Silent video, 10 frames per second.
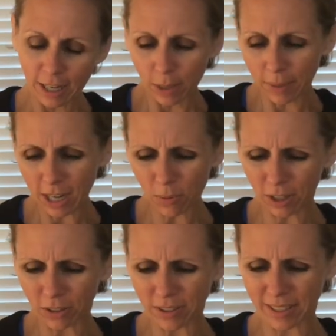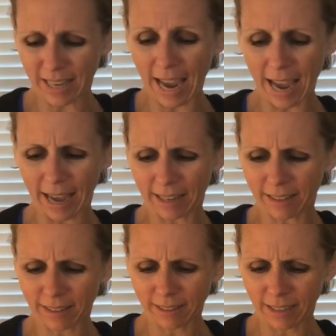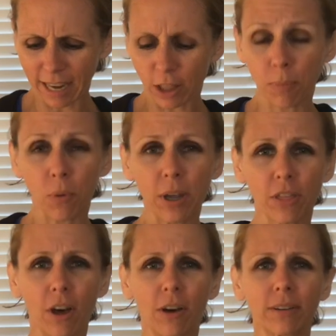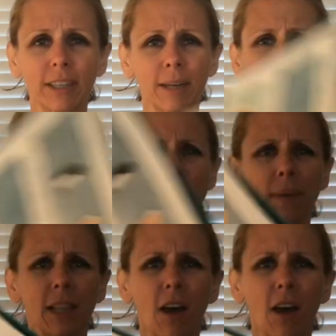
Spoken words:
The penguin looked sad, and the boy thought it must be